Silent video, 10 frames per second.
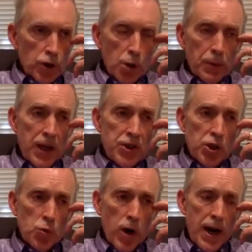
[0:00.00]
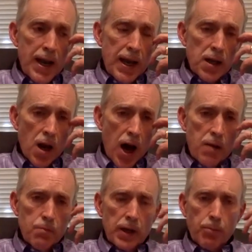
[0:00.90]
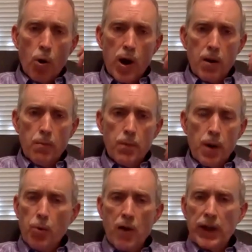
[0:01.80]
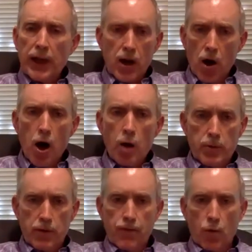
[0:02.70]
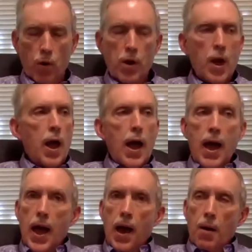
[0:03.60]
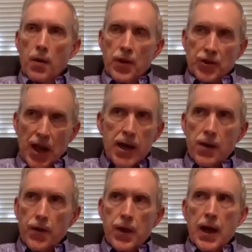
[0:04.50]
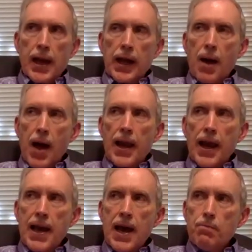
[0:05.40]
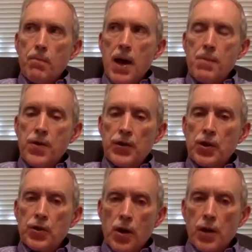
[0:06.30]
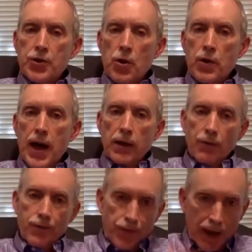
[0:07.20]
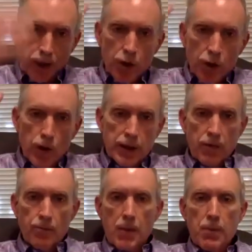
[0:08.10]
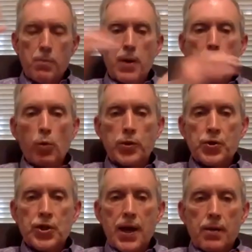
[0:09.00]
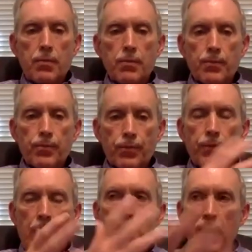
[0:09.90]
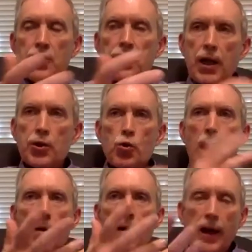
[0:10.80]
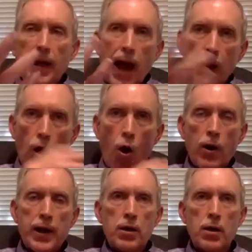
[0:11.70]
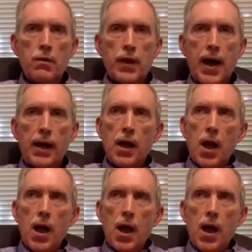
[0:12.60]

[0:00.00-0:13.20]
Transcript: to places where it had not been prevalent at all before. The second thing, and again, maybe this is also kind of intuitive, maybe people would say that makes sense, or I kind of already knew that,